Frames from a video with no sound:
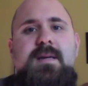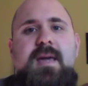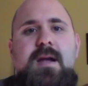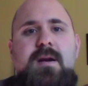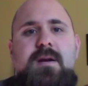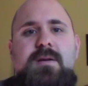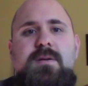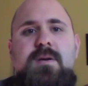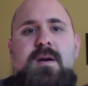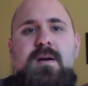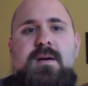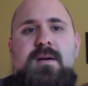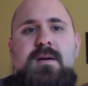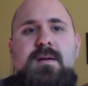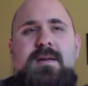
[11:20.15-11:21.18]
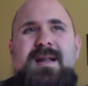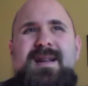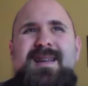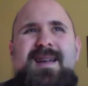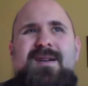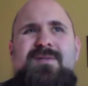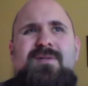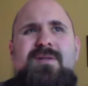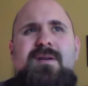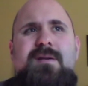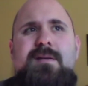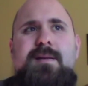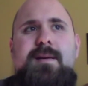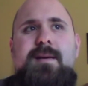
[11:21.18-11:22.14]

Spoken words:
character arc, not a character arc,